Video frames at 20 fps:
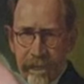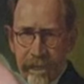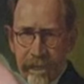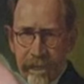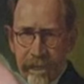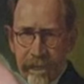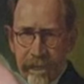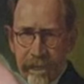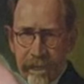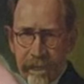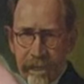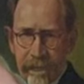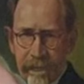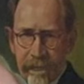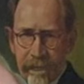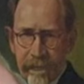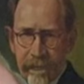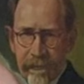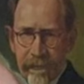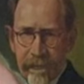
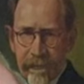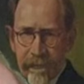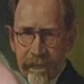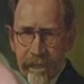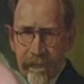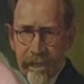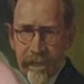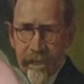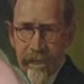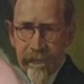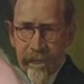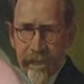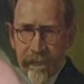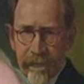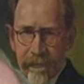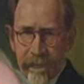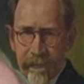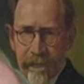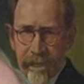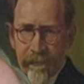
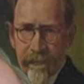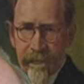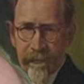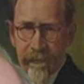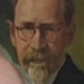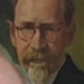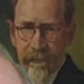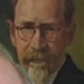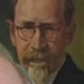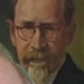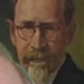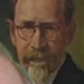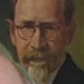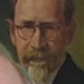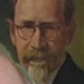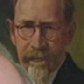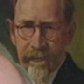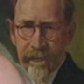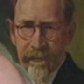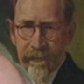
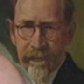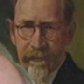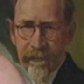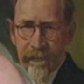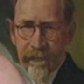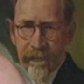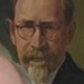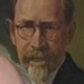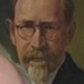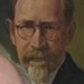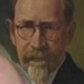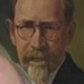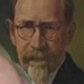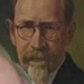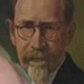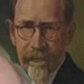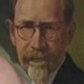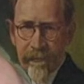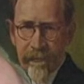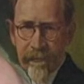
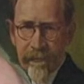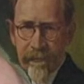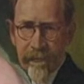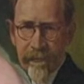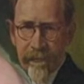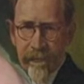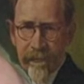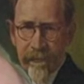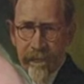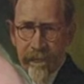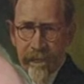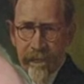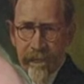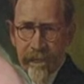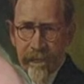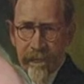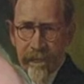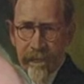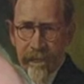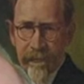
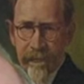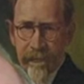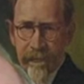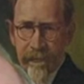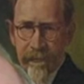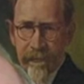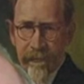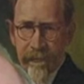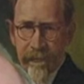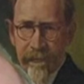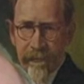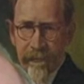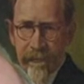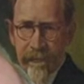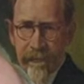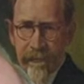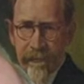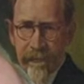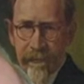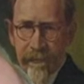
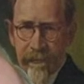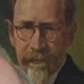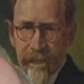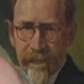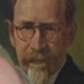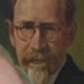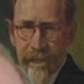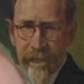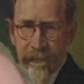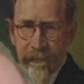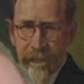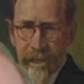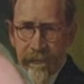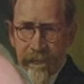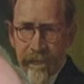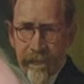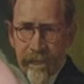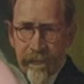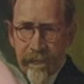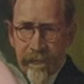
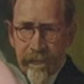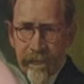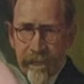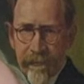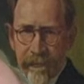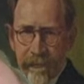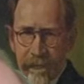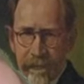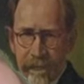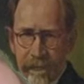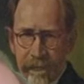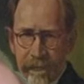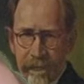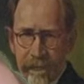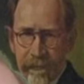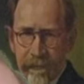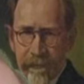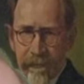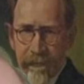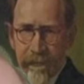(not speaking)